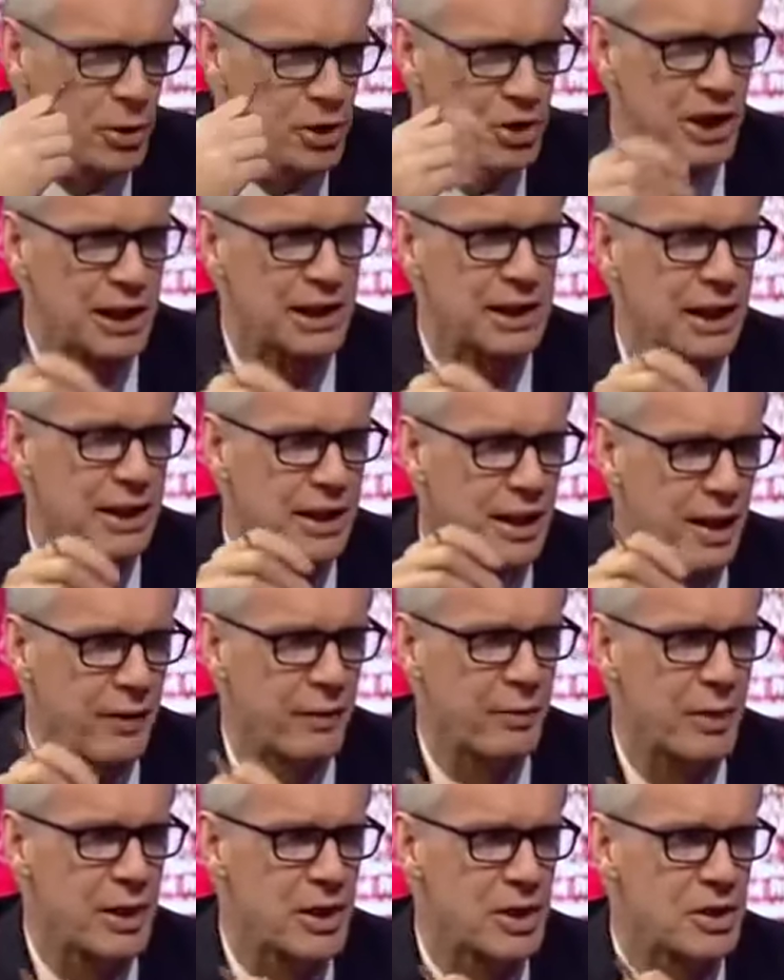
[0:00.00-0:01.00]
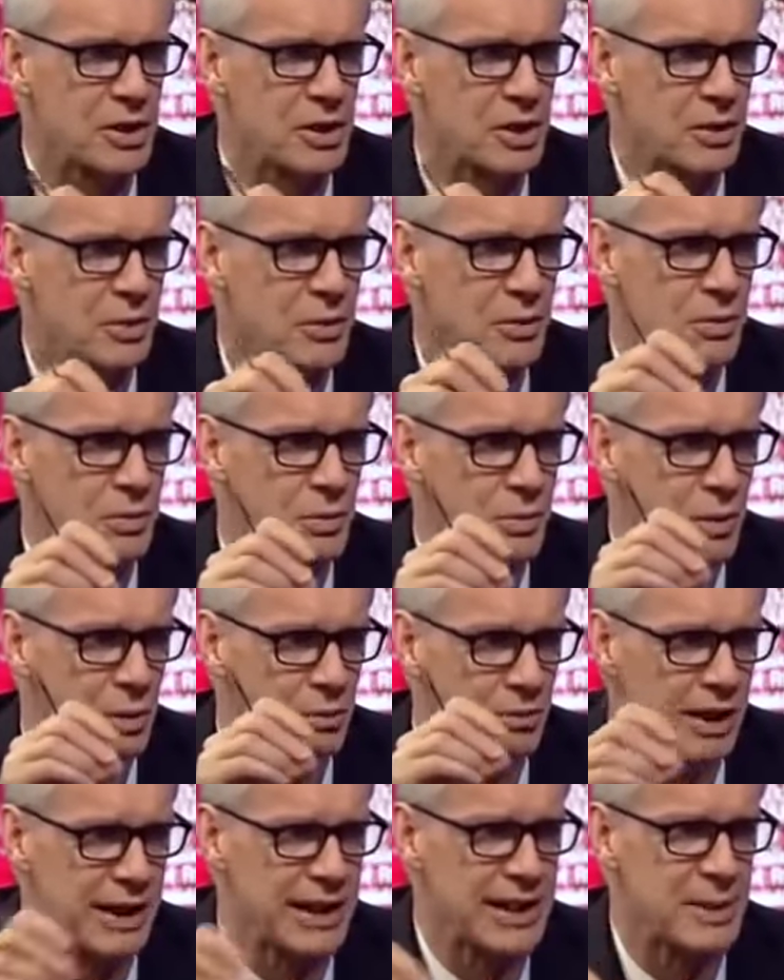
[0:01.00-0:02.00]
pushing the government to
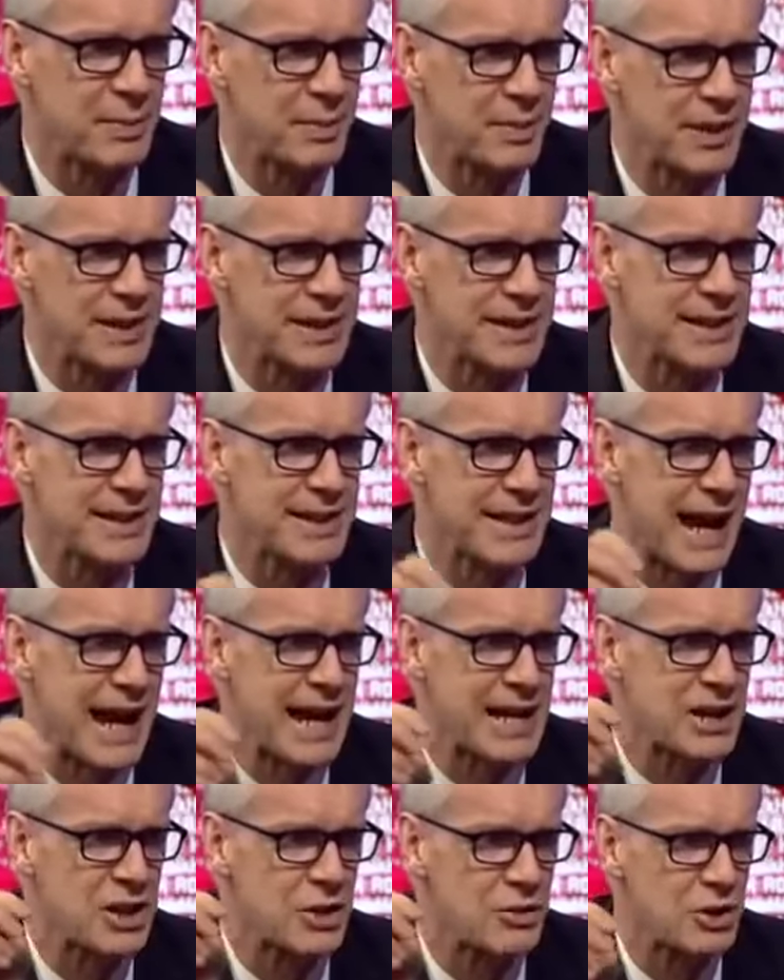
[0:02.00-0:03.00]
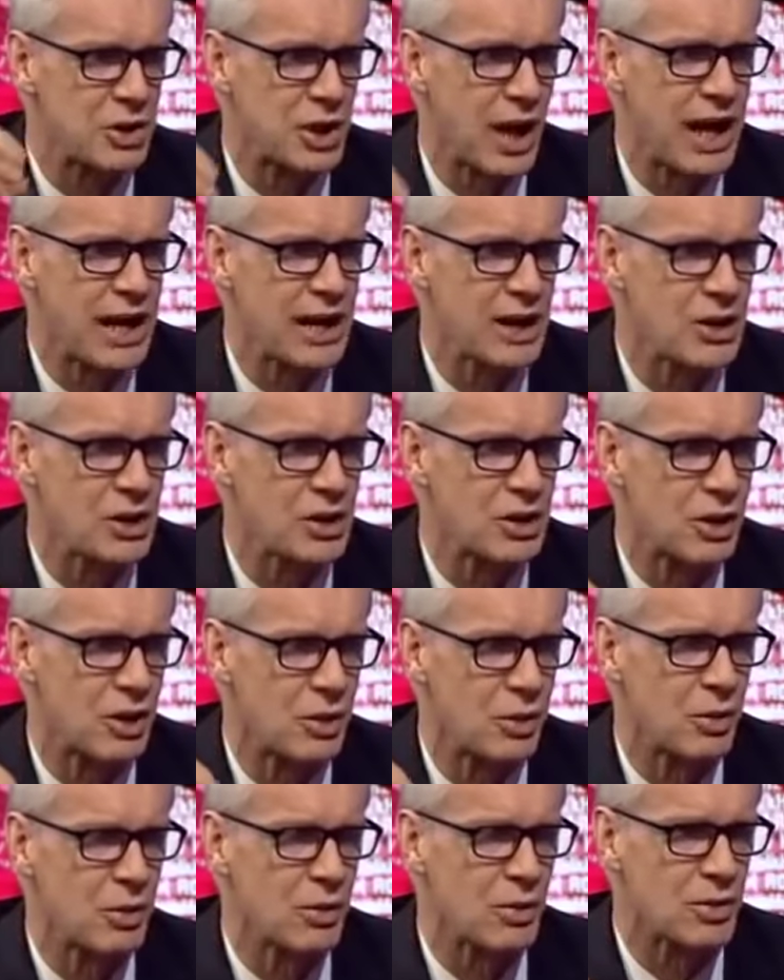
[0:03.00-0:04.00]
release prisoners and to change
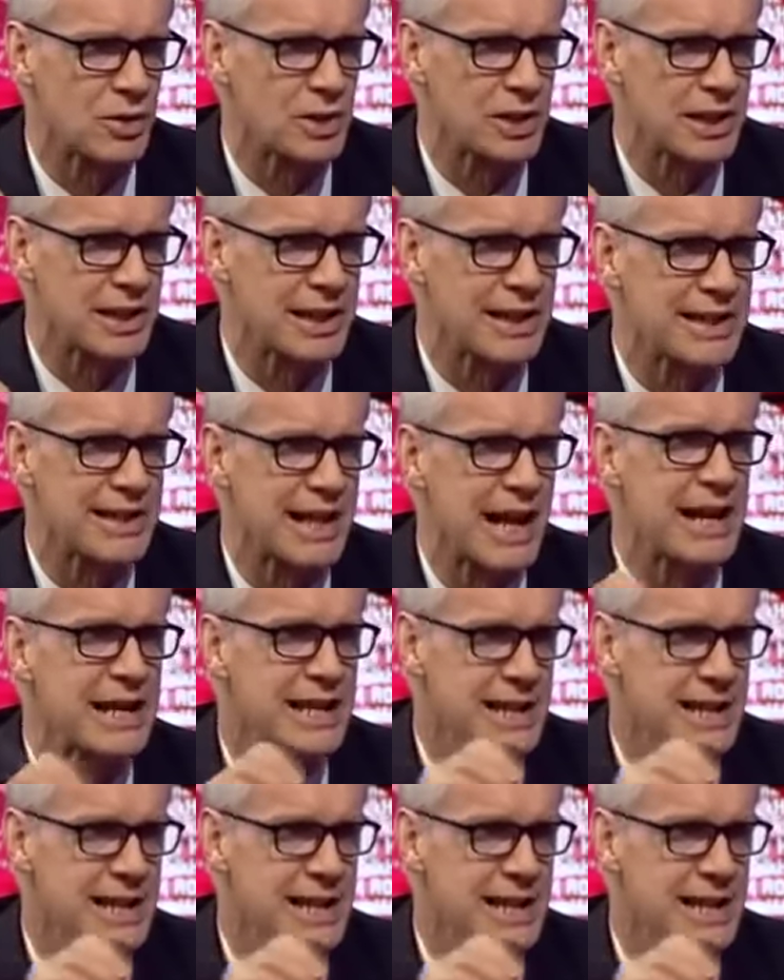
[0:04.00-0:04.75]
course. It is